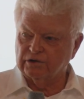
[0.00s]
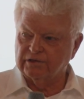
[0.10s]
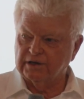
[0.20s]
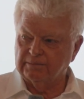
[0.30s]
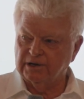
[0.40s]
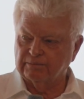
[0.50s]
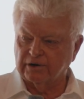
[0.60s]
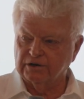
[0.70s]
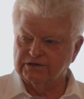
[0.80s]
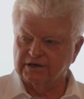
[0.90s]
with the big
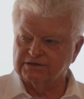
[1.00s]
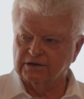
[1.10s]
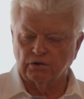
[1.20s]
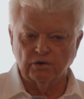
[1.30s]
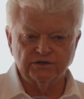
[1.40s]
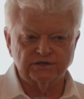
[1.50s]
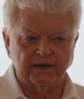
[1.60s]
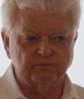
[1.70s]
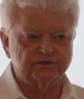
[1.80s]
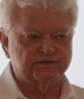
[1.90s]
projects in
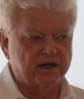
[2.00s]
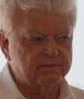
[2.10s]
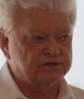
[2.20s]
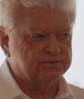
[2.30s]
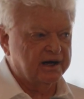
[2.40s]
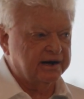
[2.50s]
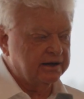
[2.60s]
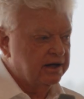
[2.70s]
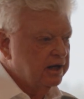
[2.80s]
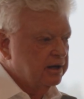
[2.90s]
Queensland, with so much money